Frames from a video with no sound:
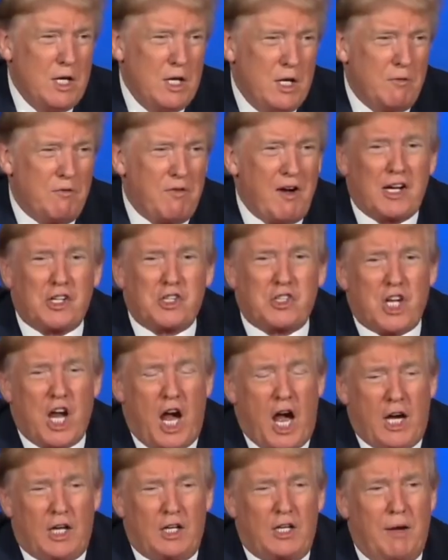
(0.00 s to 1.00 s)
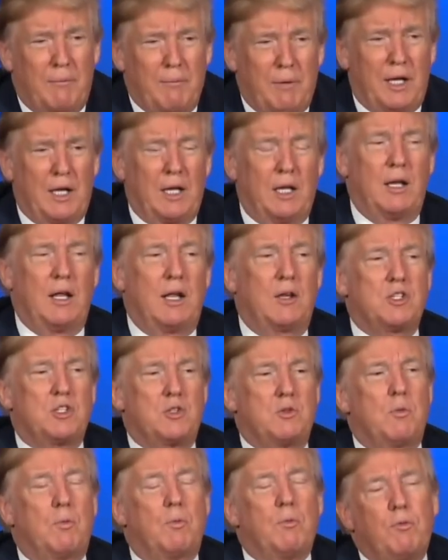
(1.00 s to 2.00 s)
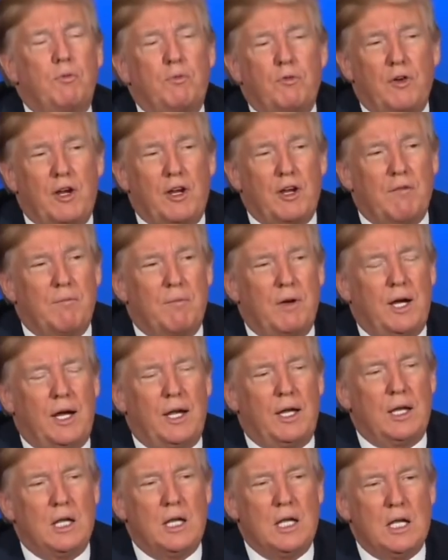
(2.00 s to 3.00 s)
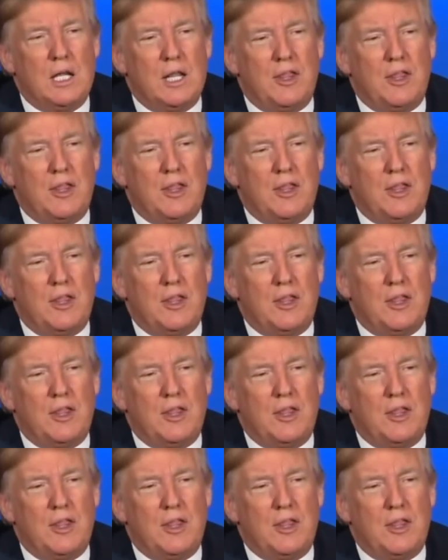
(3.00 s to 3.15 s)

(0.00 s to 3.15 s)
Foxconn coming in. That's a friend of mine.